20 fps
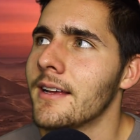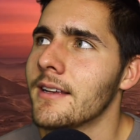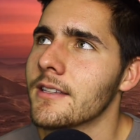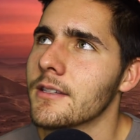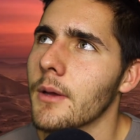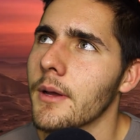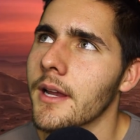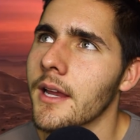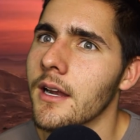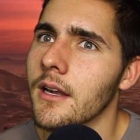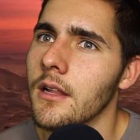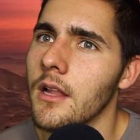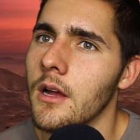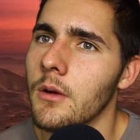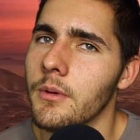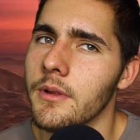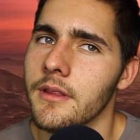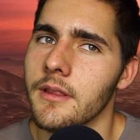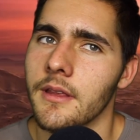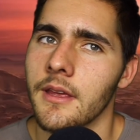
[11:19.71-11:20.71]
So I get along
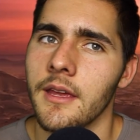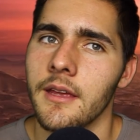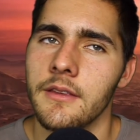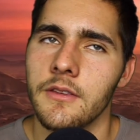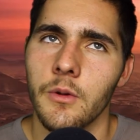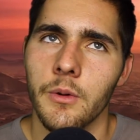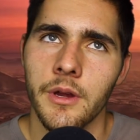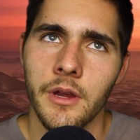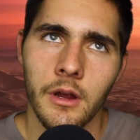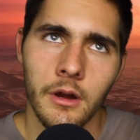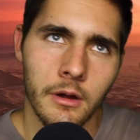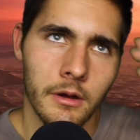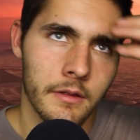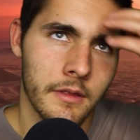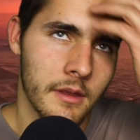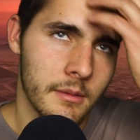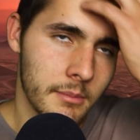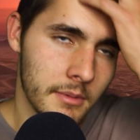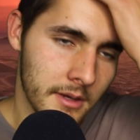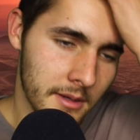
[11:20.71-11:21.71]
with kids who are younger
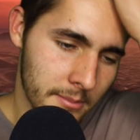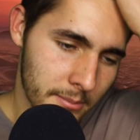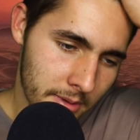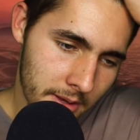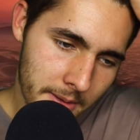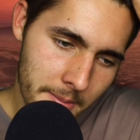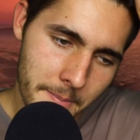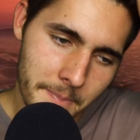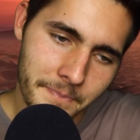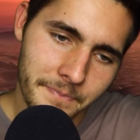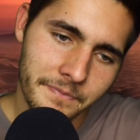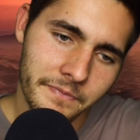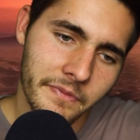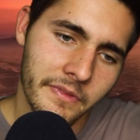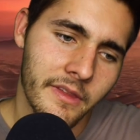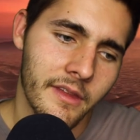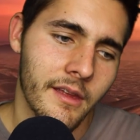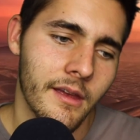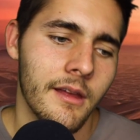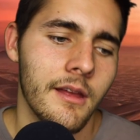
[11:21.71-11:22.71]
than me, but
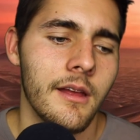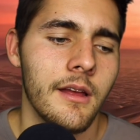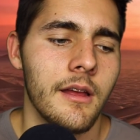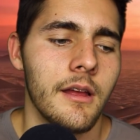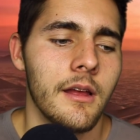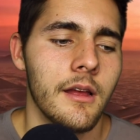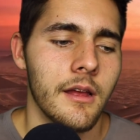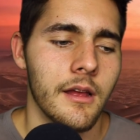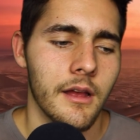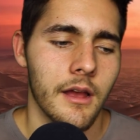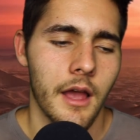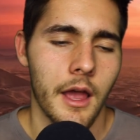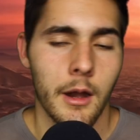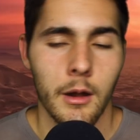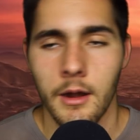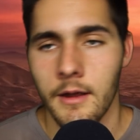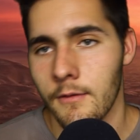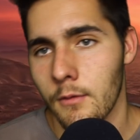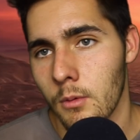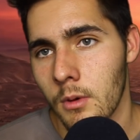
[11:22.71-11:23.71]
I
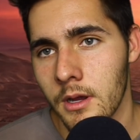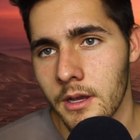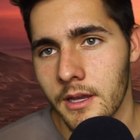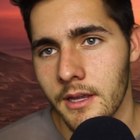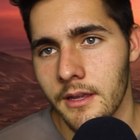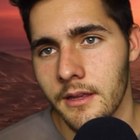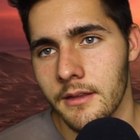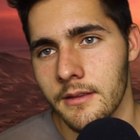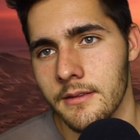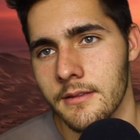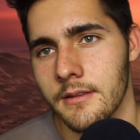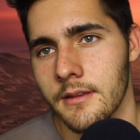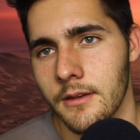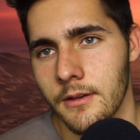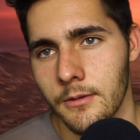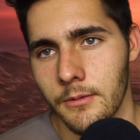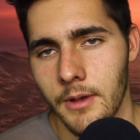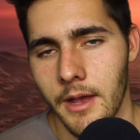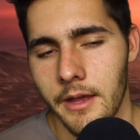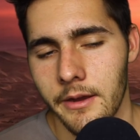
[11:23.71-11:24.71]
don't ever want kids,
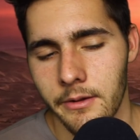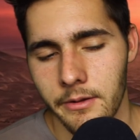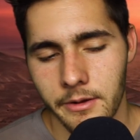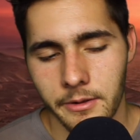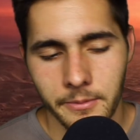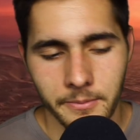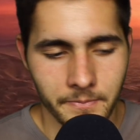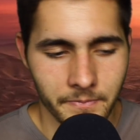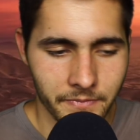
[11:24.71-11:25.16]
so I don't know.